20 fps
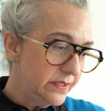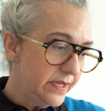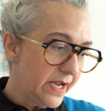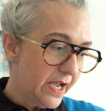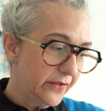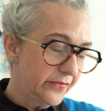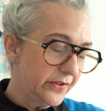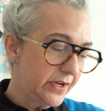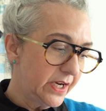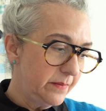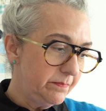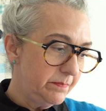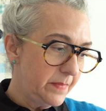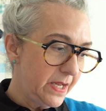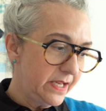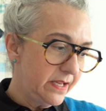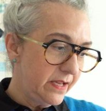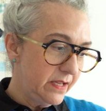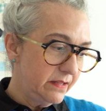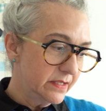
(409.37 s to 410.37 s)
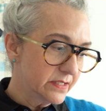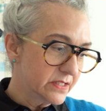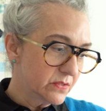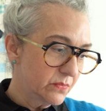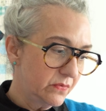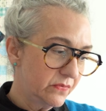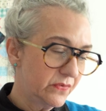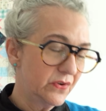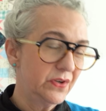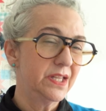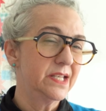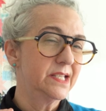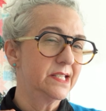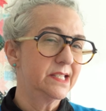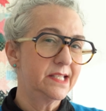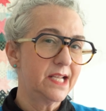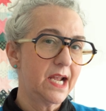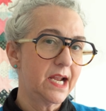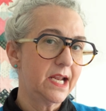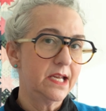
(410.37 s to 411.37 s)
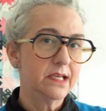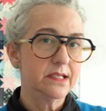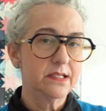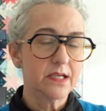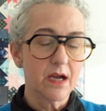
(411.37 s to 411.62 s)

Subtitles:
now that I'm making this one for the second